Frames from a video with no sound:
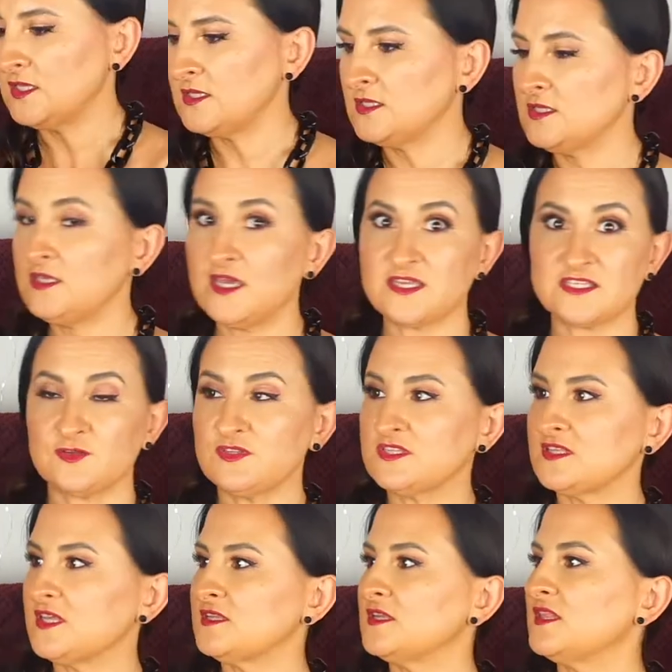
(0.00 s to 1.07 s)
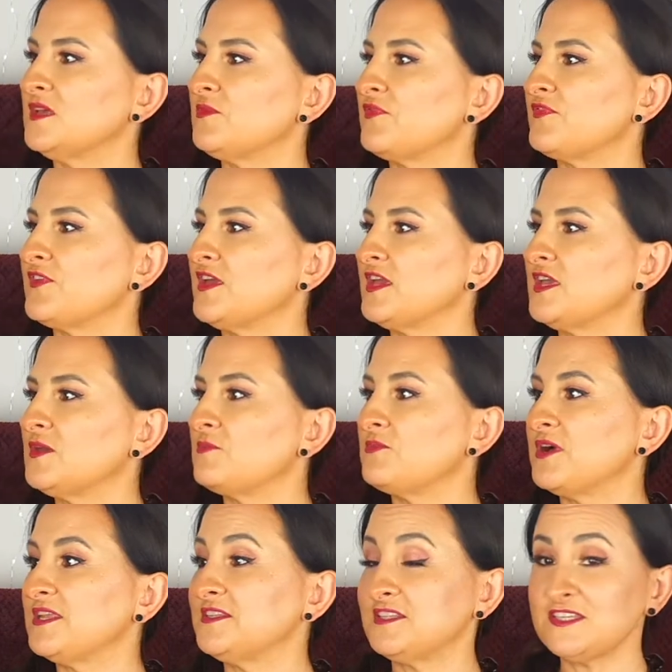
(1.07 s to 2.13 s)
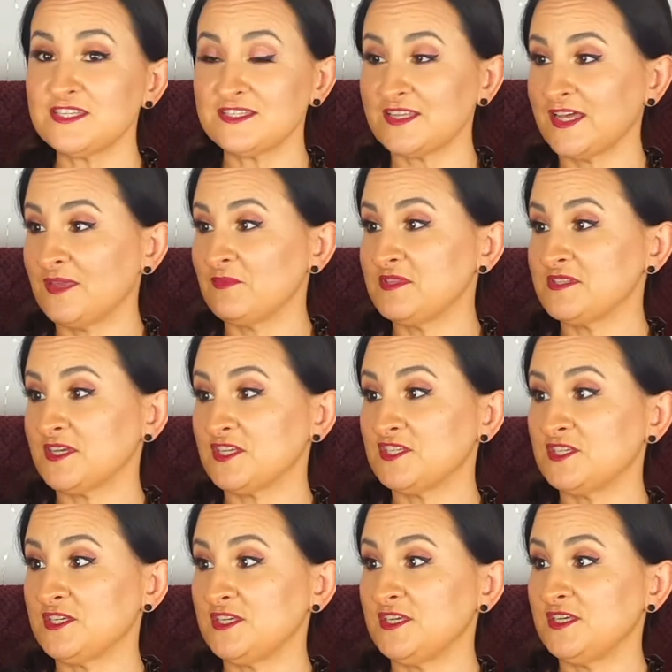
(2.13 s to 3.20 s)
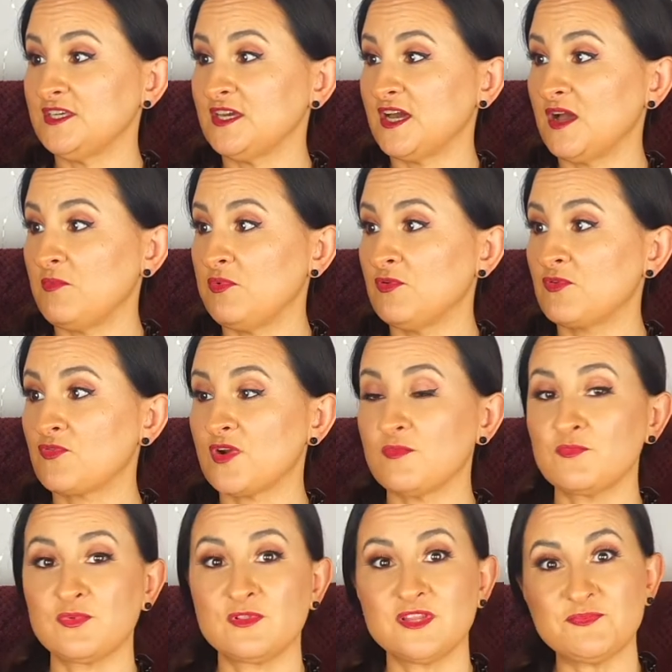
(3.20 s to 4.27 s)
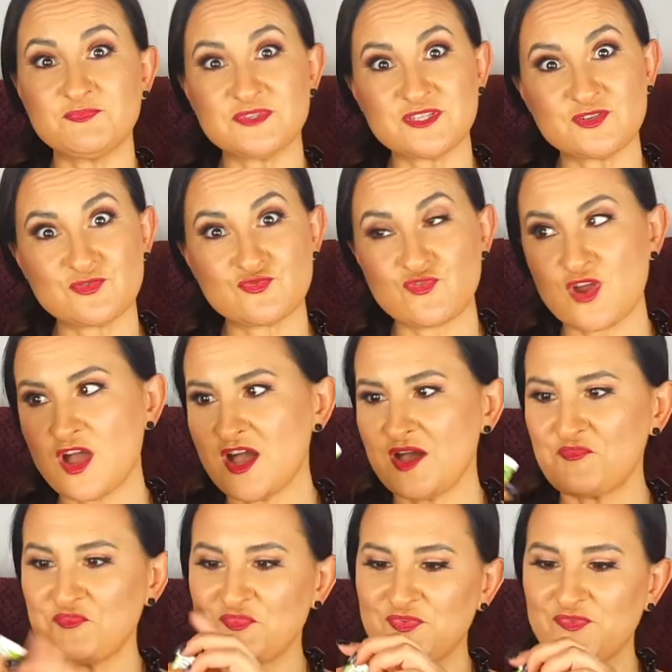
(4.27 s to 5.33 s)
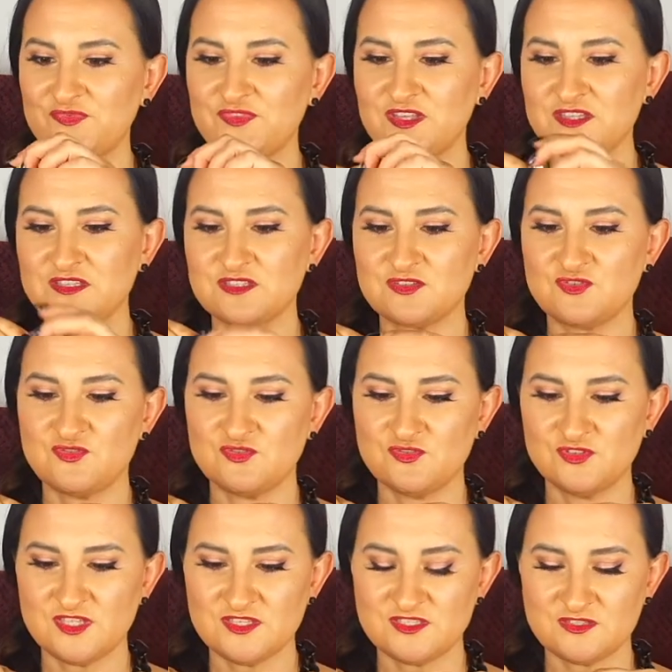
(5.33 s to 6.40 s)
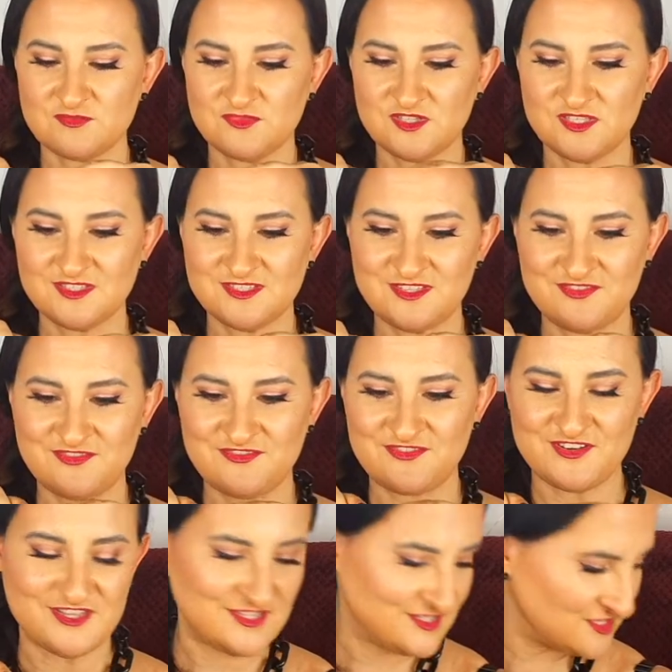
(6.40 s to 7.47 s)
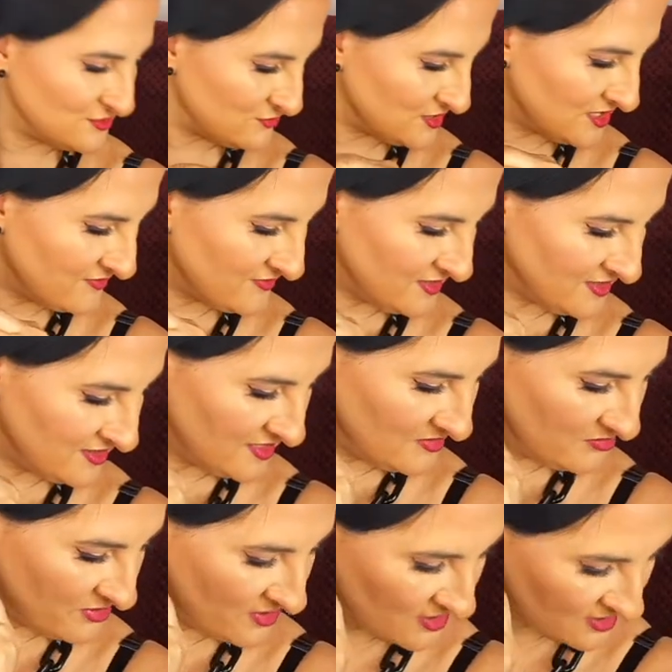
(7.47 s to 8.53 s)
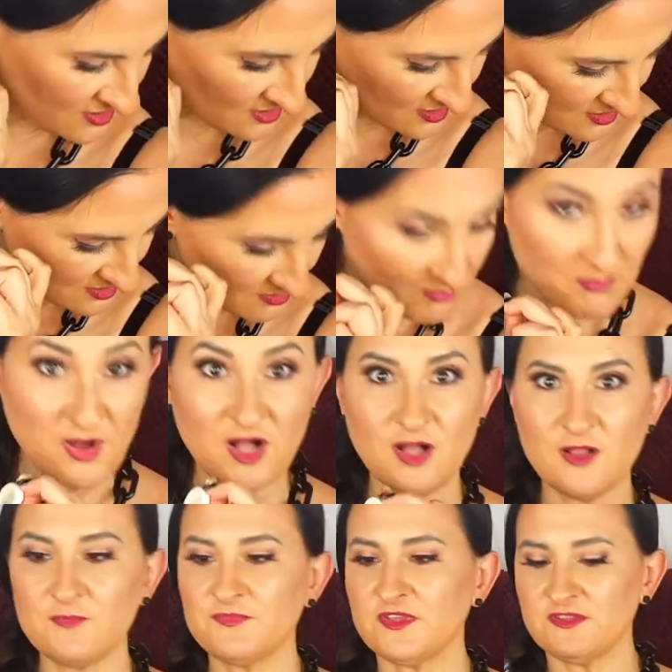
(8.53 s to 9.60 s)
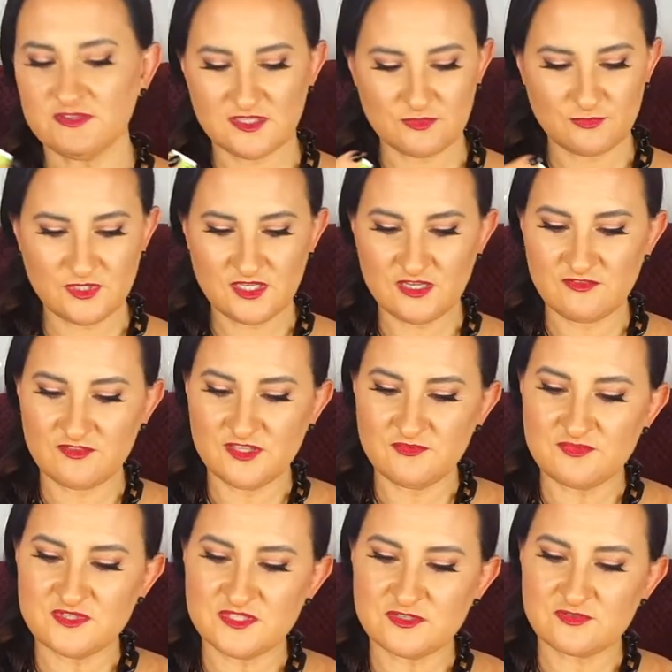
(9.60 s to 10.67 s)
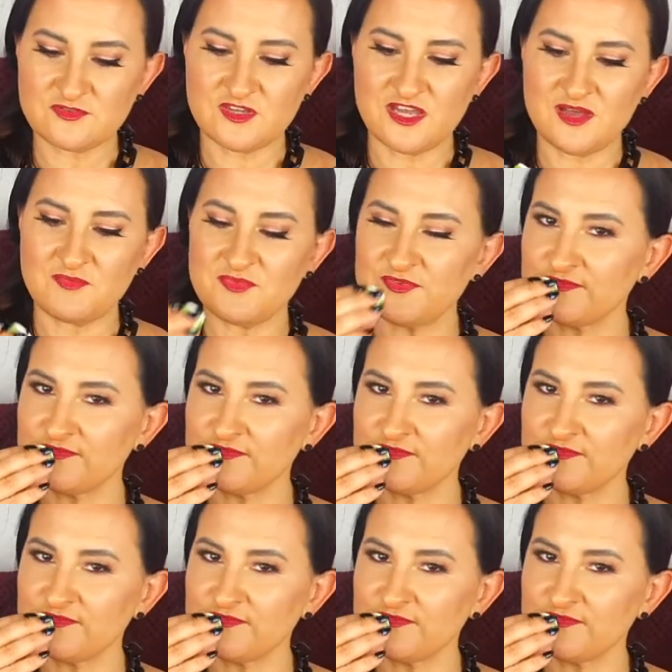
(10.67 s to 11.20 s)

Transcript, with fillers: Yeah, so it's another lip thing, but this time it's actually Apple Crumble Lip Scrub. That's cool, that's something different. So we have a lip balm, and then we have lip scrub.